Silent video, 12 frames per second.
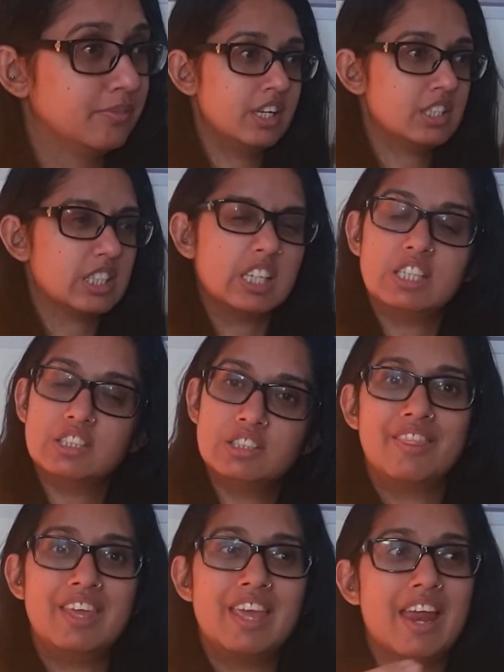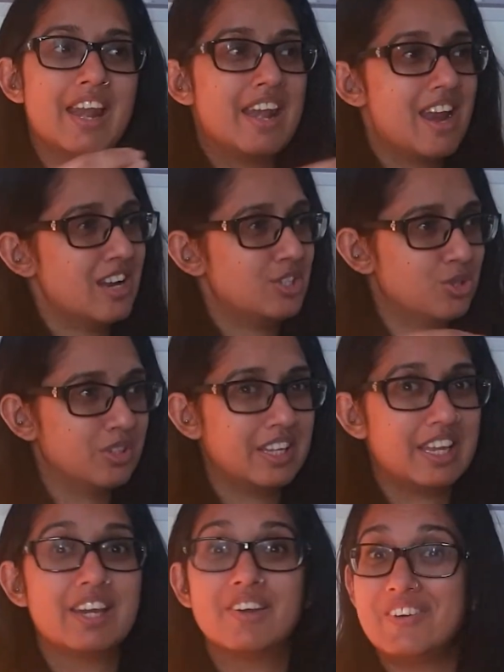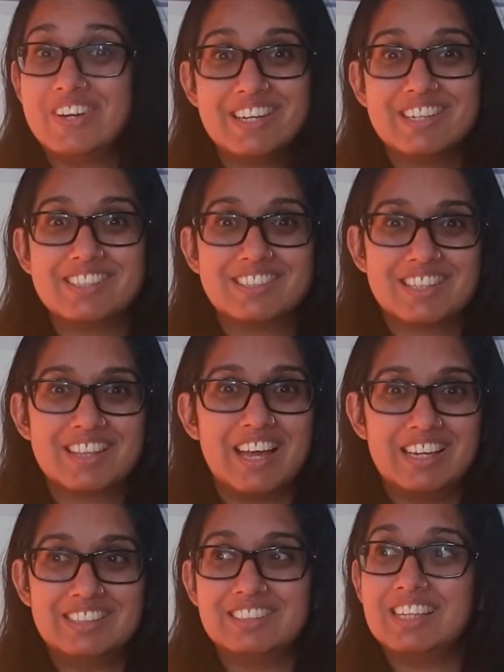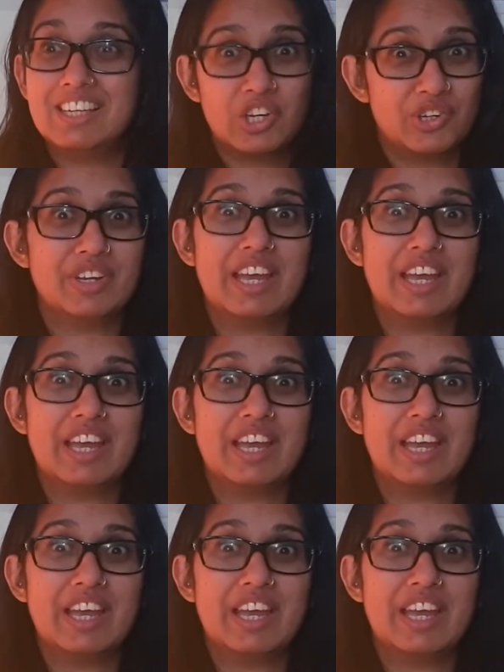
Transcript: It is the natural ingredient that is in coca.